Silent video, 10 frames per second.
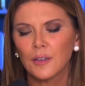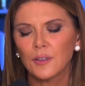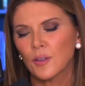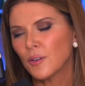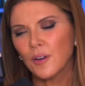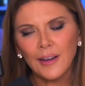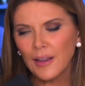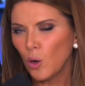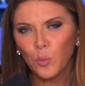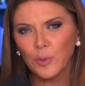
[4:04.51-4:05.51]
So they're not
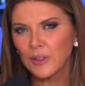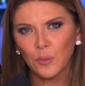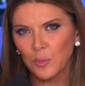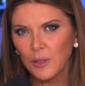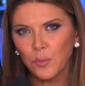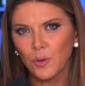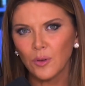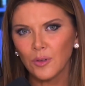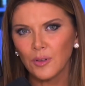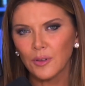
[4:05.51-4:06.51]
helping the people.
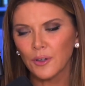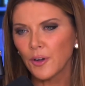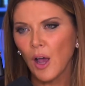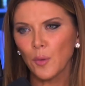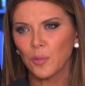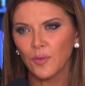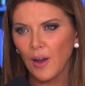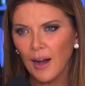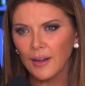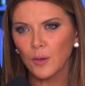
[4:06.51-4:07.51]
They're not
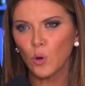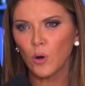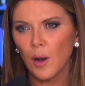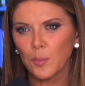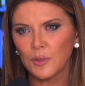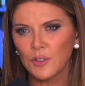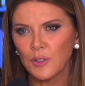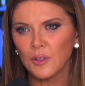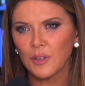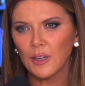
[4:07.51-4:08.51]
providing more
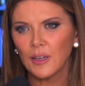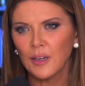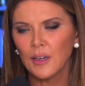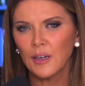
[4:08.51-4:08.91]
opportunity.